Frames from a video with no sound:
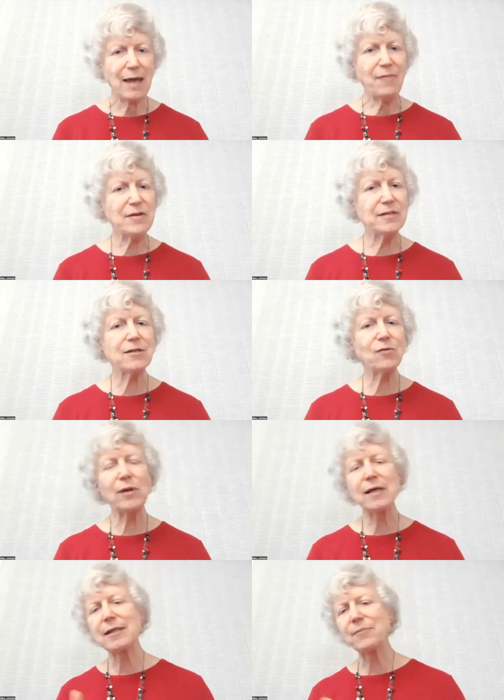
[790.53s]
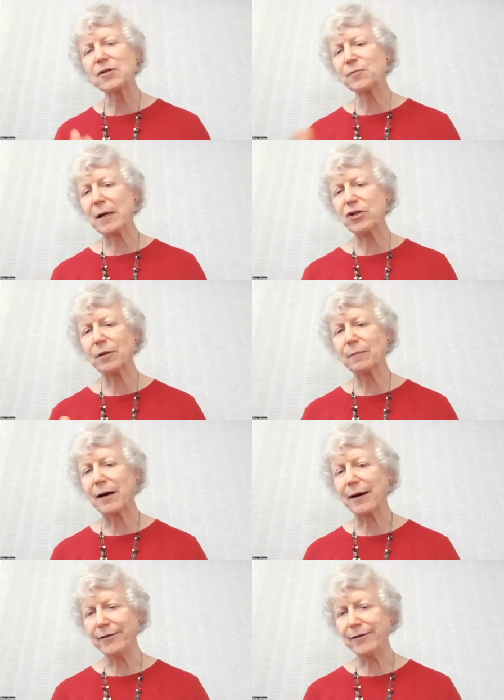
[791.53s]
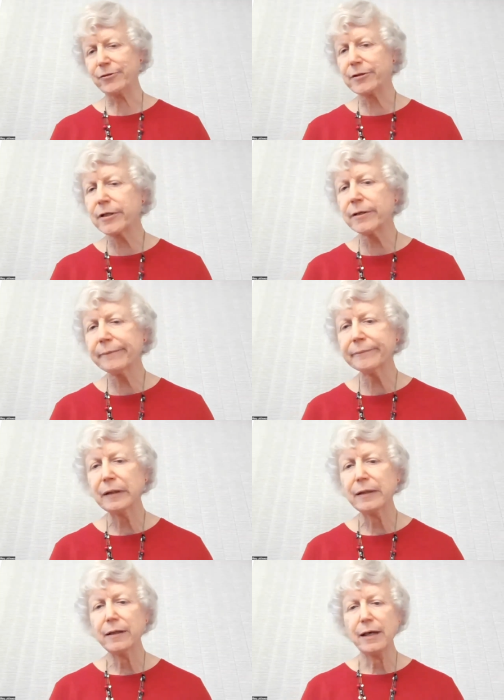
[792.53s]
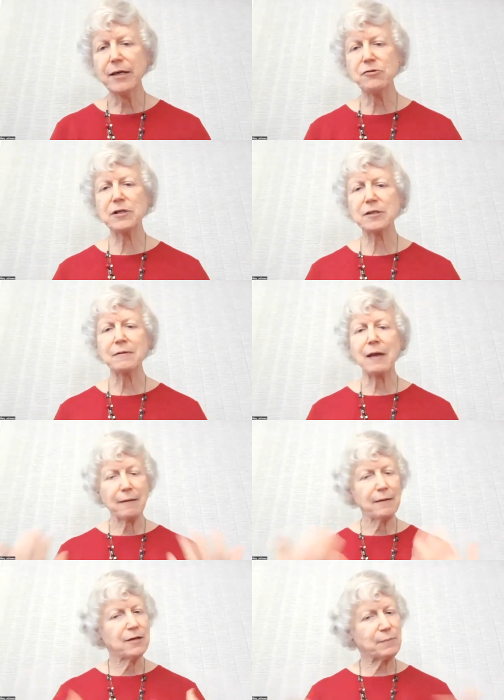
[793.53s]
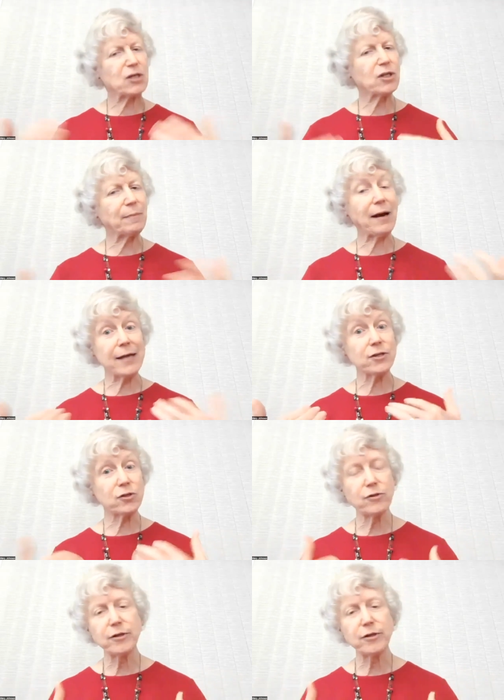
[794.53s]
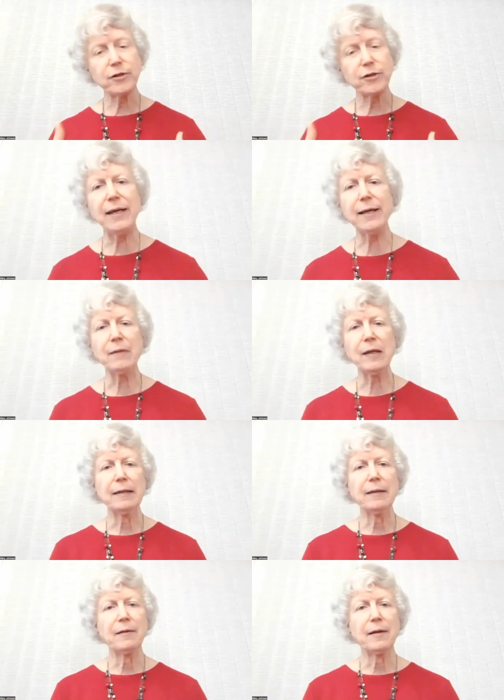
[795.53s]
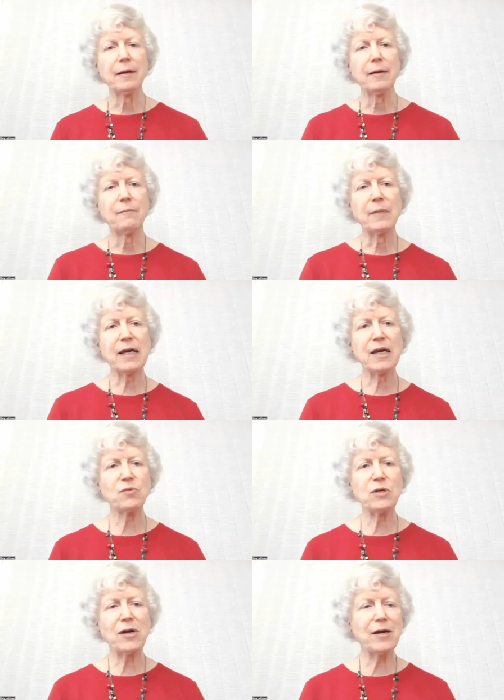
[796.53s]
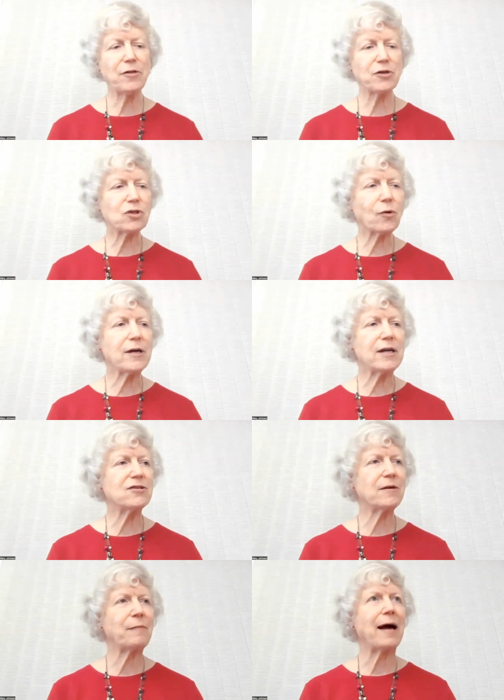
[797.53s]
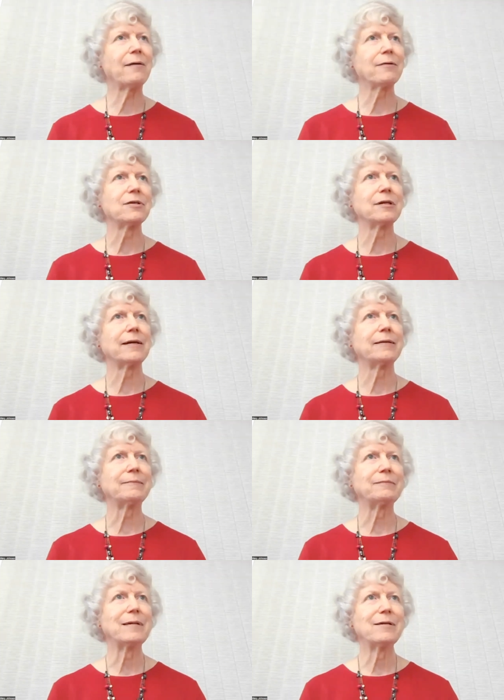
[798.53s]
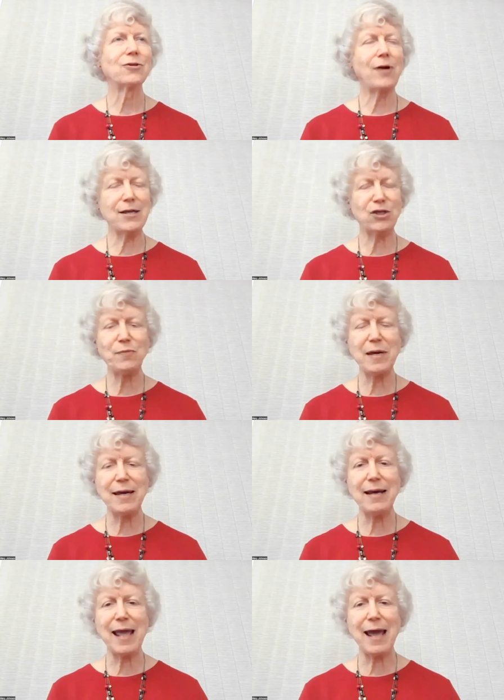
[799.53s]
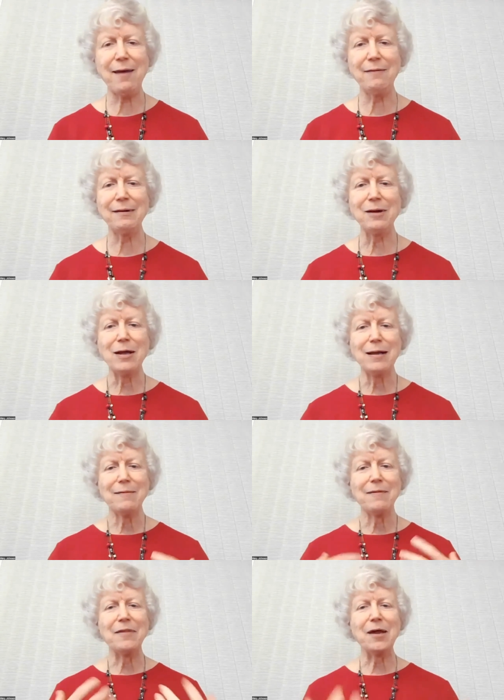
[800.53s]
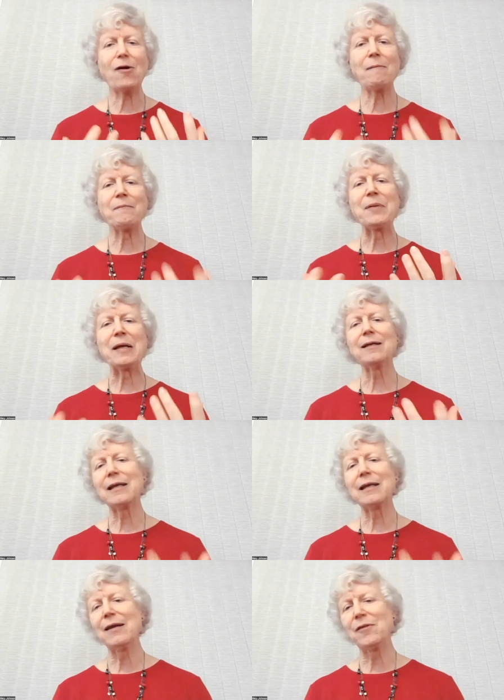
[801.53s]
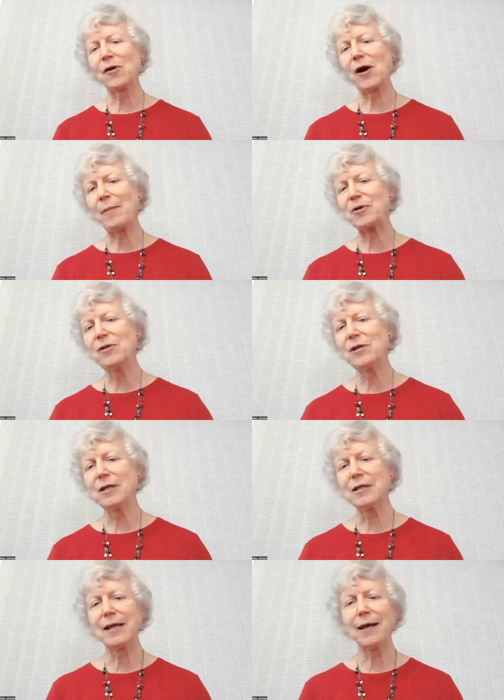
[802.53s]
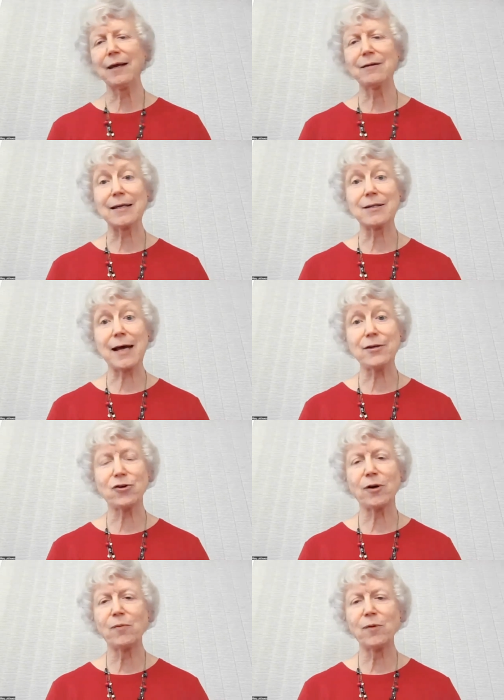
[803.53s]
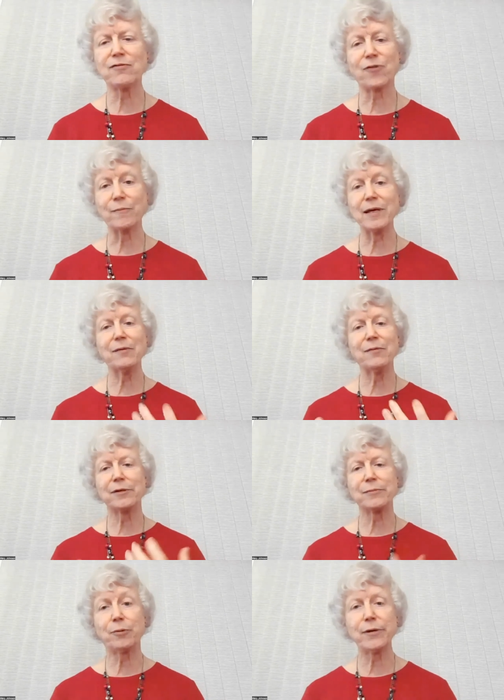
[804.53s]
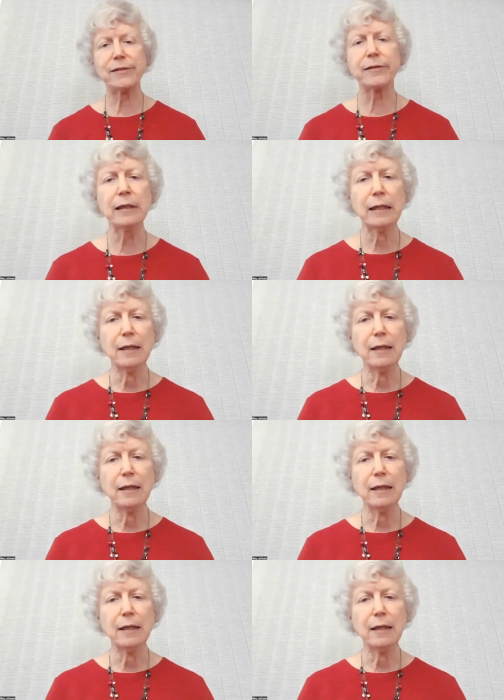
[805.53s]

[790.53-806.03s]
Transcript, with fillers: And this isn't really something special about estrogen. It's just special about estrogen in me. Because when you hear the stories about uh, trans men and their ability and their opportunity to take testosterone, which for me was poison,